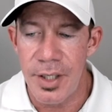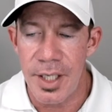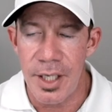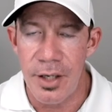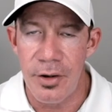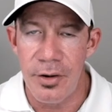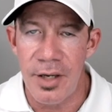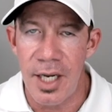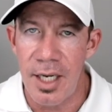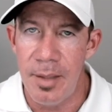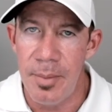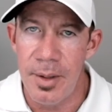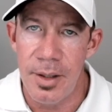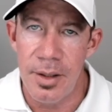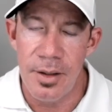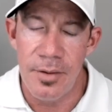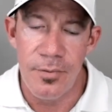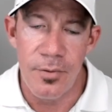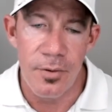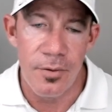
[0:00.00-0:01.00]
Entertainment,
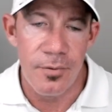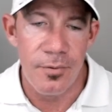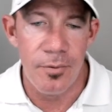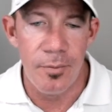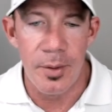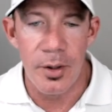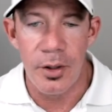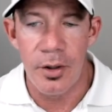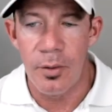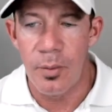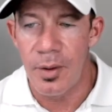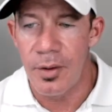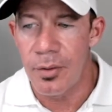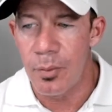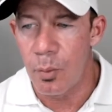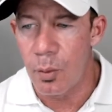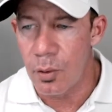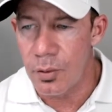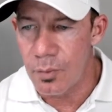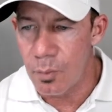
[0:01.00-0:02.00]
if you're familiar with
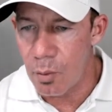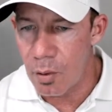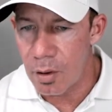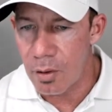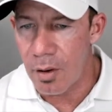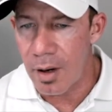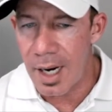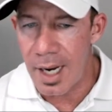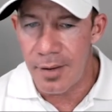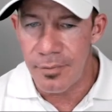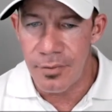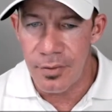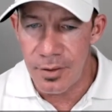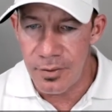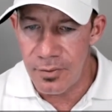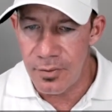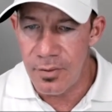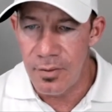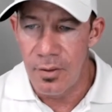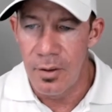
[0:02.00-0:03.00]
World of Warcraft,
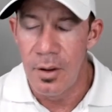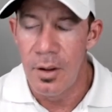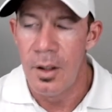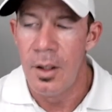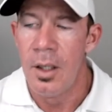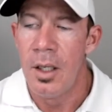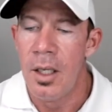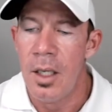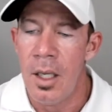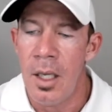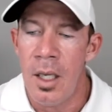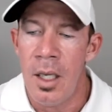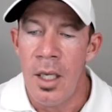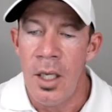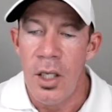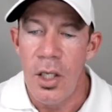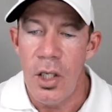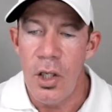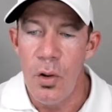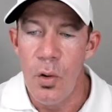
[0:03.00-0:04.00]
that's
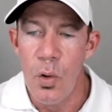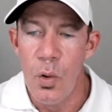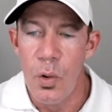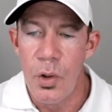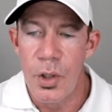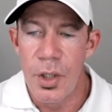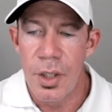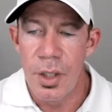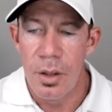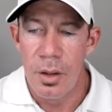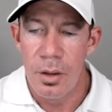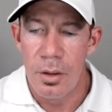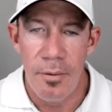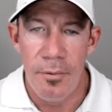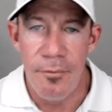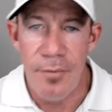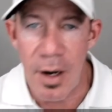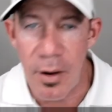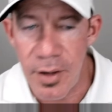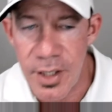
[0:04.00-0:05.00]
huge,
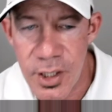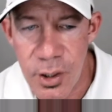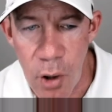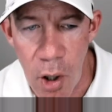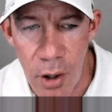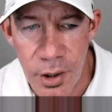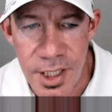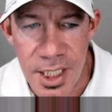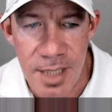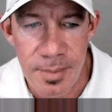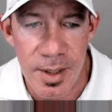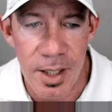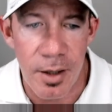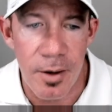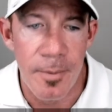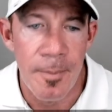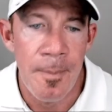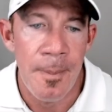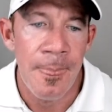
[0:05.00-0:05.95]
very strong team here.